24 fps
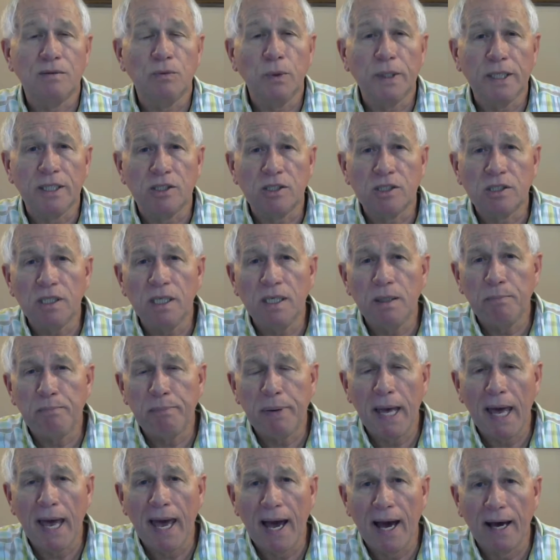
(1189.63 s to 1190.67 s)
see
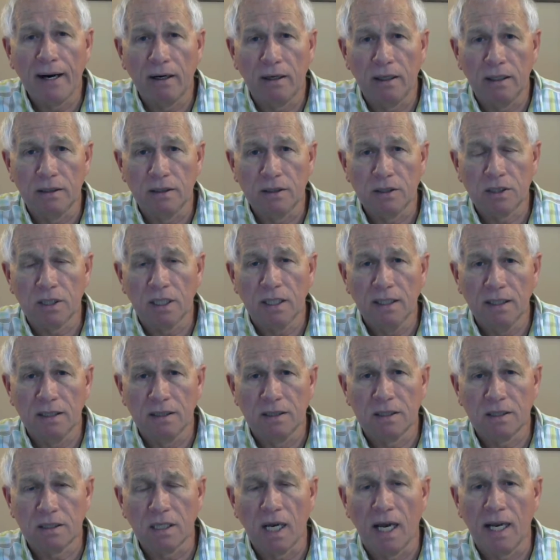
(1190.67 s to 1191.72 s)
patterns
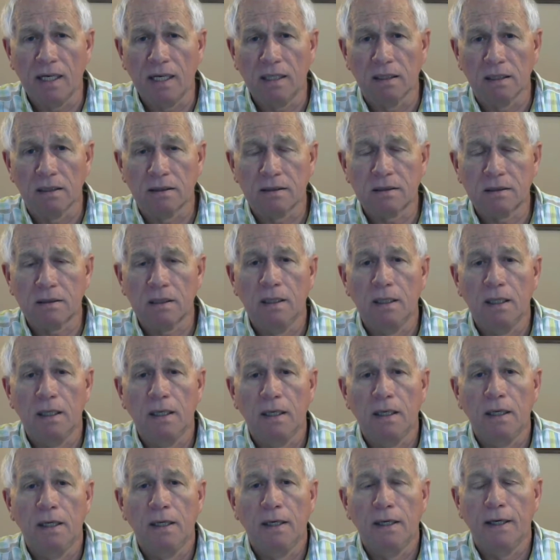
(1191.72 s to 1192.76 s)
in cycles.
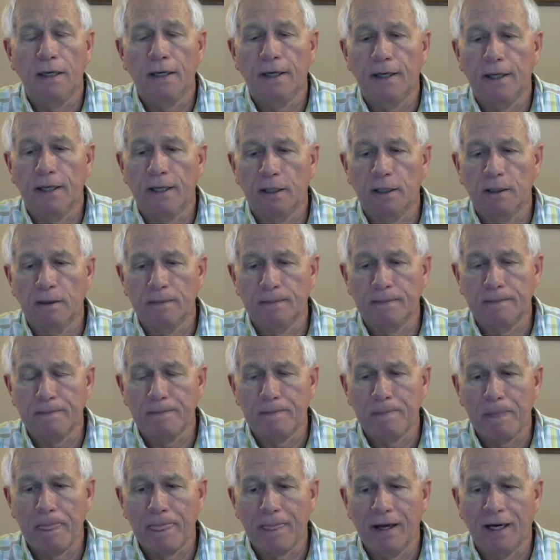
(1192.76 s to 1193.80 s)

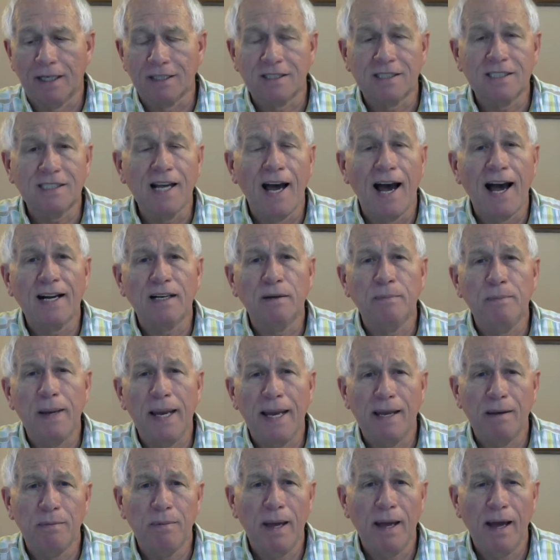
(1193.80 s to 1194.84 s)
A stock
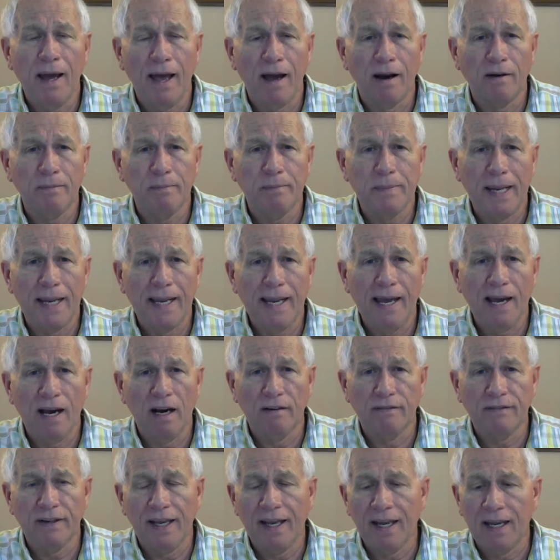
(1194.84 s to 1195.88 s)
may
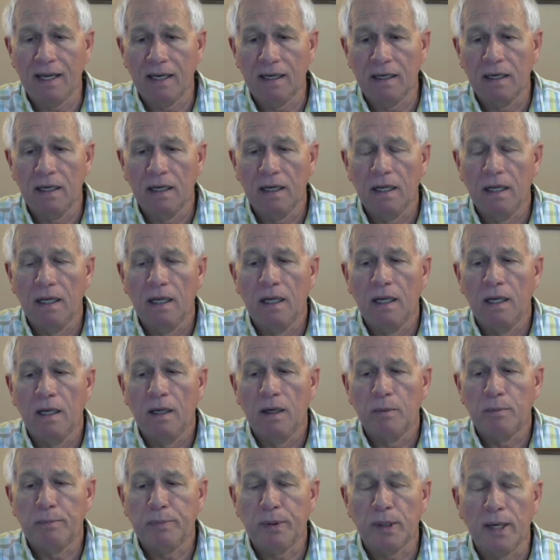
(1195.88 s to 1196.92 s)
have a
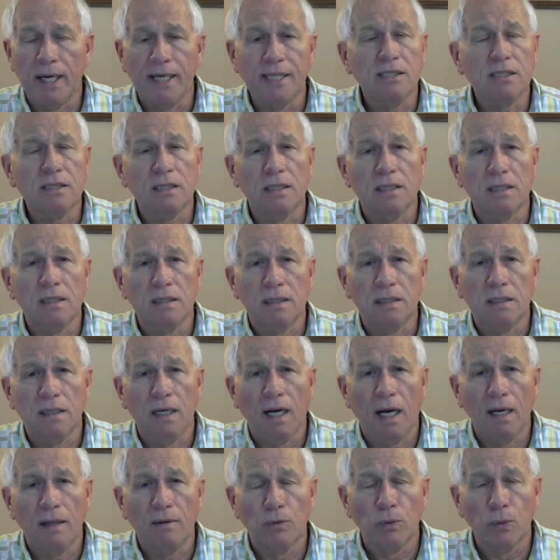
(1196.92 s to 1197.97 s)
price
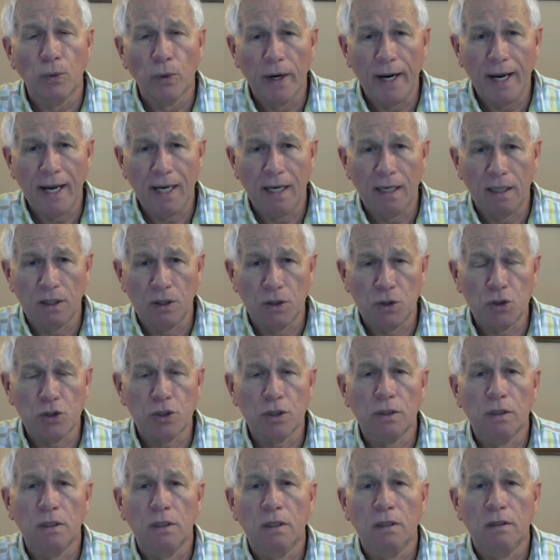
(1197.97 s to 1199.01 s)

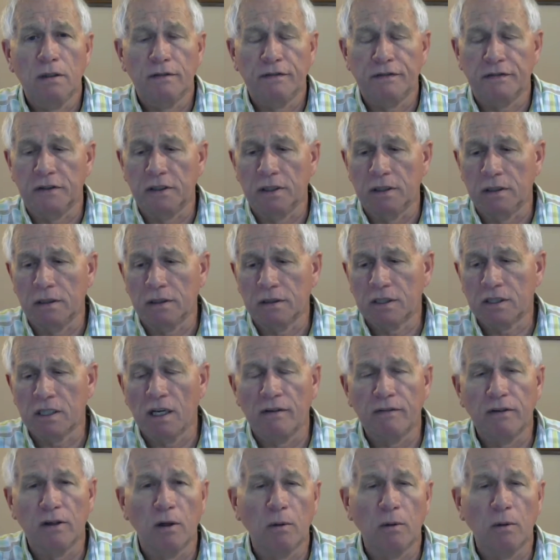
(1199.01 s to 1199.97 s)
range for several